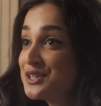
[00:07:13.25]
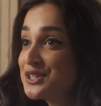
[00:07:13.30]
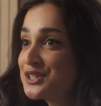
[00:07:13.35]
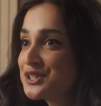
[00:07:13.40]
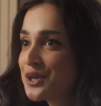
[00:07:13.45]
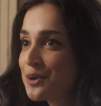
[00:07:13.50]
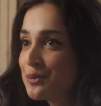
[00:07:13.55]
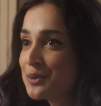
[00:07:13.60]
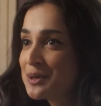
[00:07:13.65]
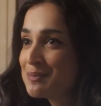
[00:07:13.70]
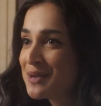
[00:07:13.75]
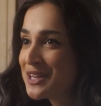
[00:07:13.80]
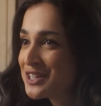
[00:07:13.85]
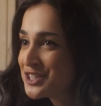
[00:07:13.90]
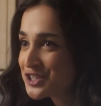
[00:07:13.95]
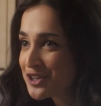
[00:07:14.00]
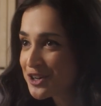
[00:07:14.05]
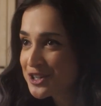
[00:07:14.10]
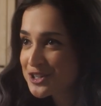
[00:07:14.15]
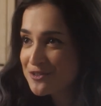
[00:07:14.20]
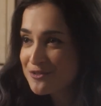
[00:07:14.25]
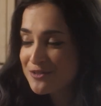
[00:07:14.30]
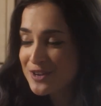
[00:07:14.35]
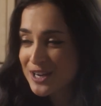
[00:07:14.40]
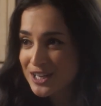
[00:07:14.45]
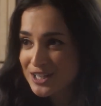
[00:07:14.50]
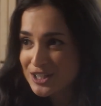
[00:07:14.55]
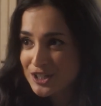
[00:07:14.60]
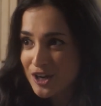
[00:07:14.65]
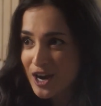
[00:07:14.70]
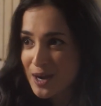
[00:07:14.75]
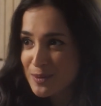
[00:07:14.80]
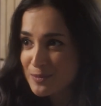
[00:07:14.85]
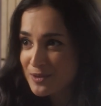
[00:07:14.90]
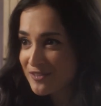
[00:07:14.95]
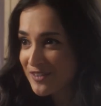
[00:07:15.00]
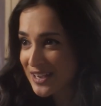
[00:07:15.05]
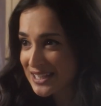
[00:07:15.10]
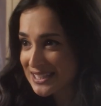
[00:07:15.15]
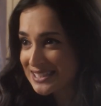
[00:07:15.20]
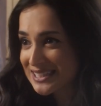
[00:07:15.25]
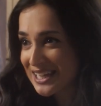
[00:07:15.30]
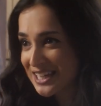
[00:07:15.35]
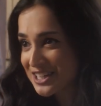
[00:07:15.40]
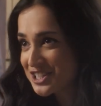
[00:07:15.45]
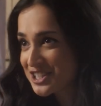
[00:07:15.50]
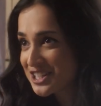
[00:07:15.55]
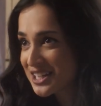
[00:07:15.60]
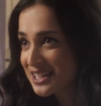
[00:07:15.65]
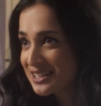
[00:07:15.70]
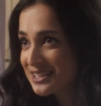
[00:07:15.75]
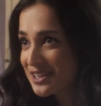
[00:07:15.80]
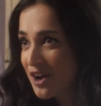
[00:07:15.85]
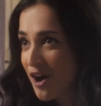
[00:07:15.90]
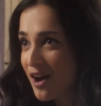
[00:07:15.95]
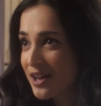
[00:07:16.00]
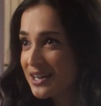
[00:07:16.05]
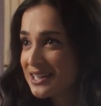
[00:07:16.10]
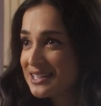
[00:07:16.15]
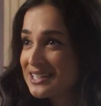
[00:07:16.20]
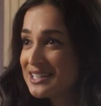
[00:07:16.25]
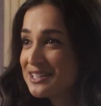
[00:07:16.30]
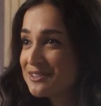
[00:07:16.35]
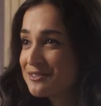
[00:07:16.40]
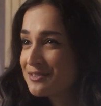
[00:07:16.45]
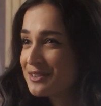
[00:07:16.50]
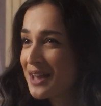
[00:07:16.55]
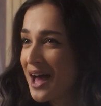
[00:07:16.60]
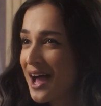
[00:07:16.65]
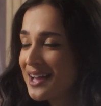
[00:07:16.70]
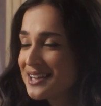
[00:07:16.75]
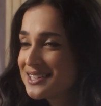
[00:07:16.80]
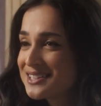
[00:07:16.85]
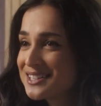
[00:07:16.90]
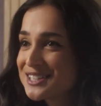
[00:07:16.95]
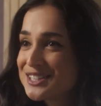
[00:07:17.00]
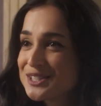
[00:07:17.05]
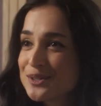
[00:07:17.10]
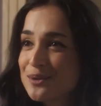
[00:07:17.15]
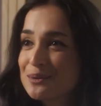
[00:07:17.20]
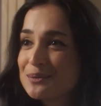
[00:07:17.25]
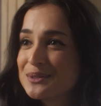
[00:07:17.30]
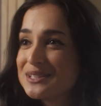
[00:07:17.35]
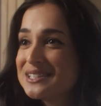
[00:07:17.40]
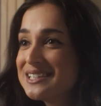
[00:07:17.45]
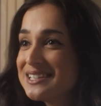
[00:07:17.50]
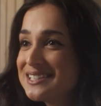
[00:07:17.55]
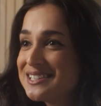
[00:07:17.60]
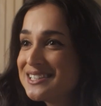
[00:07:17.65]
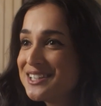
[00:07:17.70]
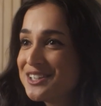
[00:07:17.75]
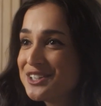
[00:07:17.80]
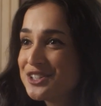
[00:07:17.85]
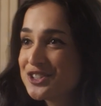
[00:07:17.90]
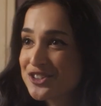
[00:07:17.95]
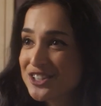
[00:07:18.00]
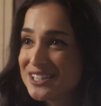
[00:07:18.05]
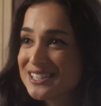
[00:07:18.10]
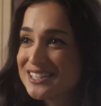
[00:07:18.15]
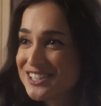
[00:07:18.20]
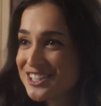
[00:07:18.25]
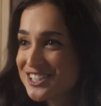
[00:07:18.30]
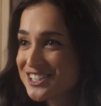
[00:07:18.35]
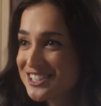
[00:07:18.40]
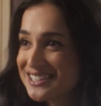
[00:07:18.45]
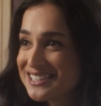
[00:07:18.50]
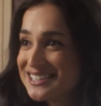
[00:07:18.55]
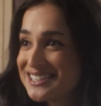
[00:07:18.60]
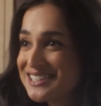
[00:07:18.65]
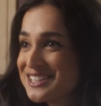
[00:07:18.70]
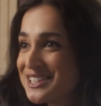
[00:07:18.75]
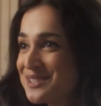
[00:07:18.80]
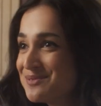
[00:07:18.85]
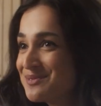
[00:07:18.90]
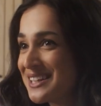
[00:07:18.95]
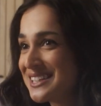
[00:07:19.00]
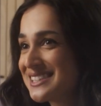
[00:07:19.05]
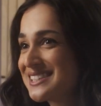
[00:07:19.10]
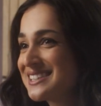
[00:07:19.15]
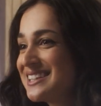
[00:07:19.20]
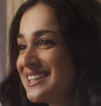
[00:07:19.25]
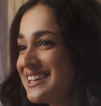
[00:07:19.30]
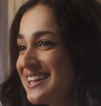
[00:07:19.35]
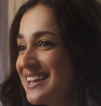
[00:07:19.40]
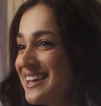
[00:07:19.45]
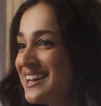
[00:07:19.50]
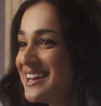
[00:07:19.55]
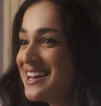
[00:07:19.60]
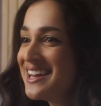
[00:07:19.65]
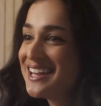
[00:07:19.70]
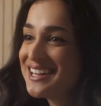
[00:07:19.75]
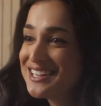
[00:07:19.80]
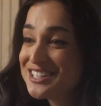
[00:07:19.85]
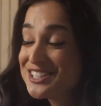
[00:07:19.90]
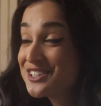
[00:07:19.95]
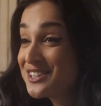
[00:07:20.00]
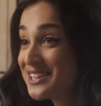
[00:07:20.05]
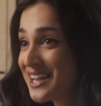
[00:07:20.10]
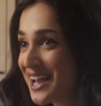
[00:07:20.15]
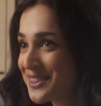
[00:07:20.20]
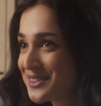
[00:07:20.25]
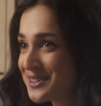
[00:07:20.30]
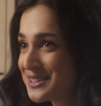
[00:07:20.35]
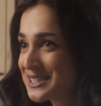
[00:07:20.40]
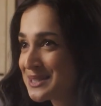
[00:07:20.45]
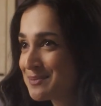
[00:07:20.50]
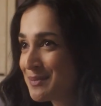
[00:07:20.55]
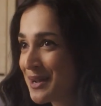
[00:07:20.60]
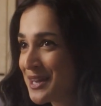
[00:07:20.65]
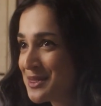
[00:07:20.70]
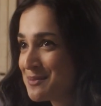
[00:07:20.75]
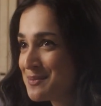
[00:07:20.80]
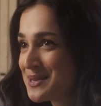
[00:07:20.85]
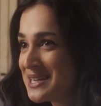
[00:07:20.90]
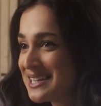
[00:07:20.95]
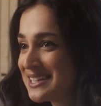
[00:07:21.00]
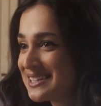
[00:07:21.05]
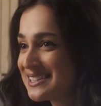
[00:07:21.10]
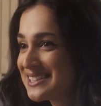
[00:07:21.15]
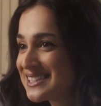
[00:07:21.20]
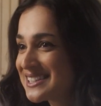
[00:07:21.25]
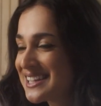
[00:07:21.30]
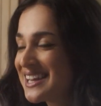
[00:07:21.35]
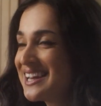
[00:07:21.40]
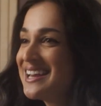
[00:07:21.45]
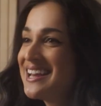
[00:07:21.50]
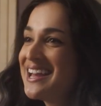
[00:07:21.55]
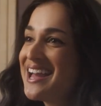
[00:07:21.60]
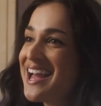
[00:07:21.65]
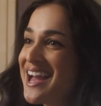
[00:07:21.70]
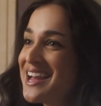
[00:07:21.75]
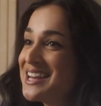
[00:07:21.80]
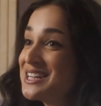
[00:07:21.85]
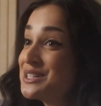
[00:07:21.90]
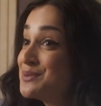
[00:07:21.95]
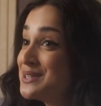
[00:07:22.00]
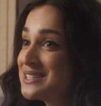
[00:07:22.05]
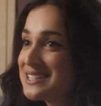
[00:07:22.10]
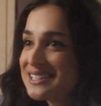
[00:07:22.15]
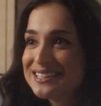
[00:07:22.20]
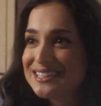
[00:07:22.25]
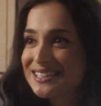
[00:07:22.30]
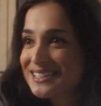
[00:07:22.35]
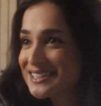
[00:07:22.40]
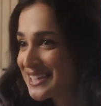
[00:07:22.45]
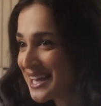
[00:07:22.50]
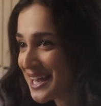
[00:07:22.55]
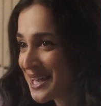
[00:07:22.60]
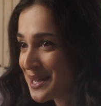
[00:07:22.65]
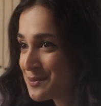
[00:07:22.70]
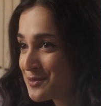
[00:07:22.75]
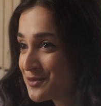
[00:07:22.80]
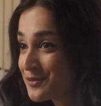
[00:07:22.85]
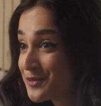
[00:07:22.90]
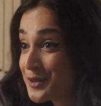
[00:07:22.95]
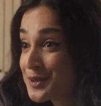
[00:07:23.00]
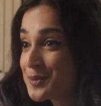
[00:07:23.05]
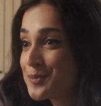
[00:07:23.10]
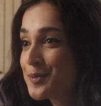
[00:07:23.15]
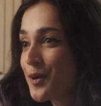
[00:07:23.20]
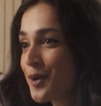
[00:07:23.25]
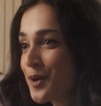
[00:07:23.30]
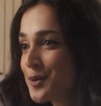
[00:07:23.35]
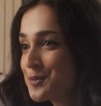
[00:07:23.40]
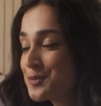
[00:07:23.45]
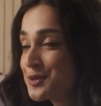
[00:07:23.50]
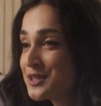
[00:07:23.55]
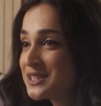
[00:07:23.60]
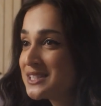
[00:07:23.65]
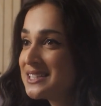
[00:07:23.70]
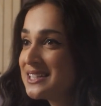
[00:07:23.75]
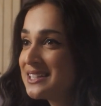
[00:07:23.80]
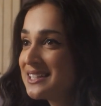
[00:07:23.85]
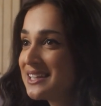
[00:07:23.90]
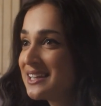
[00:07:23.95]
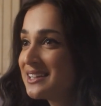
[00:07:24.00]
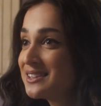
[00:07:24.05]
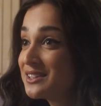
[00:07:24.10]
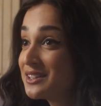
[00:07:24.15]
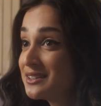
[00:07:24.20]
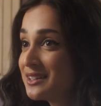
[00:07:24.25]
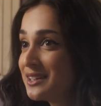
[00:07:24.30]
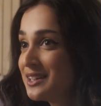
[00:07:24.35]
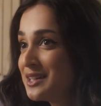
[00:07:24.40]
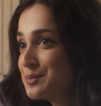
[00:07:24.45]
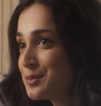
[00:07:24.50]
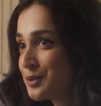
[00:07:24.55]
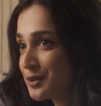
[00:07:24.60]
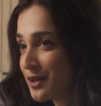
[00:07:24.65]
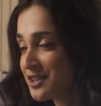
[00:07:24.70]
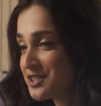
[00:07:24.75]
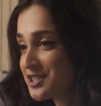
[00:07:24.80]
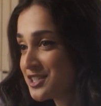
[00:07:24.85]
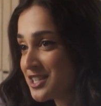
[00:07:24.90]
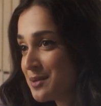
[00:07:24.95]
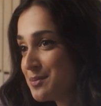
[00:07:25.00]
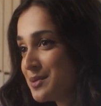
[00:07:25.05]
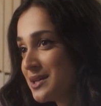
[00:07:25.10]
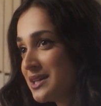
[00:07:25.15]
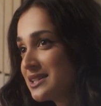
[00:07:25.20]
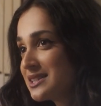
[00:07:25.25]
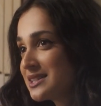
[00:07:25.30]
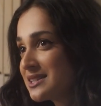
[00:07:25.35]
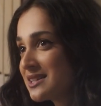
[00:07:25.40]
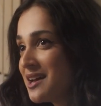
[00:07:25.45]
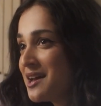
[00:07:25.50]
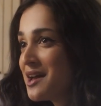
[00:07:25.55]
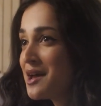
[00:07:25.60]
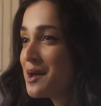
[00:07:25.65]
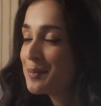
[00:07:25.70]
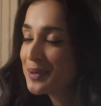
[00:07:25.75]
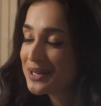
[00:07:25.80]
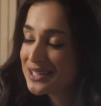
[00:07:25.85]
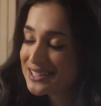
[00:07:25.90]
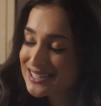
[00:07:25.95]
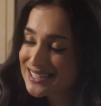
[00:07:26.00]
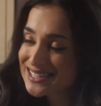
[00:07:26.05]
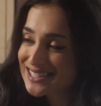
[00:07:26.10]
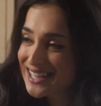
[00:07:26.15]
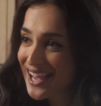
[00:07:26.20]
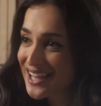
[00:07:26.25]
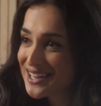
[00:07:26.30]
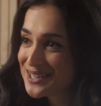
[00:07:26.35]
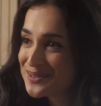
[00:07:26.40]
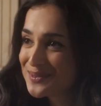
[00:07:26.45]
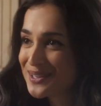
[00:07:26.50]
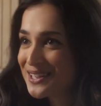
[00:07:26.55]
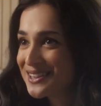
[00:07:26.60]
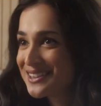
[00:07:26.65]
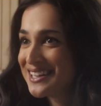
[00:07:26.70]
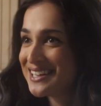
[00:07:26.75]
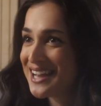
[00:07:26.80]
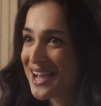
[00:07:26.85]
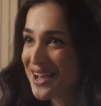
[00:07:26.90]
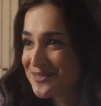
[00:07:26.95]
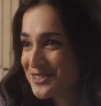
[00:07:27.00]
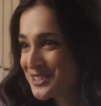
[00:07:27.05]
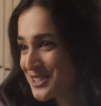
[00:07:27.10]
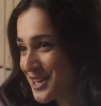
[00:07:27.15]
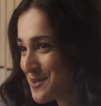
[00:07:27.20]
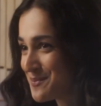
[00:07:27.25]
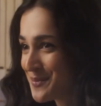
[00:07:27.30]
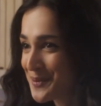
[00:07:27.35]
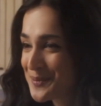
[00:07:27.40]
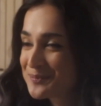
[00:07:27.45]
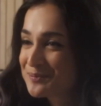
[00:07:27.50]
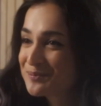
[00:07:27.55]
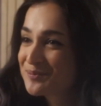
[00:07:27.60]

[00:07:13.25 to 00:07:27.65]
So we made sure to finish our improvisation on an E flat, so it was easy to transition seamlessly into the Ethel Smythe piece. And we did the same for the poem preceding the Lily Boulanger piece, but instead with an F sharp.